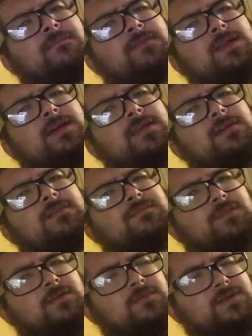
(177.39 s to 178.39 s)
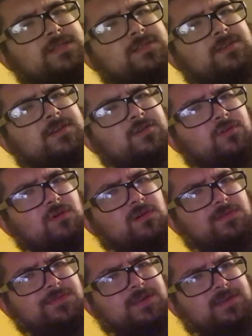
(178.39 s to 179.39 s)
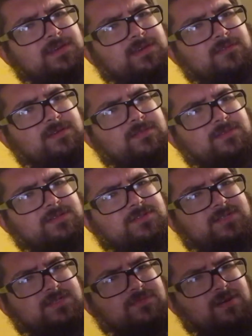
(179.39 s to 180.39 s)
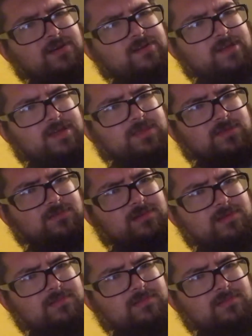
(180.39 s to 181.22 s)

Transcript: But I know the blue ones are cool, the green ones are smart, and the red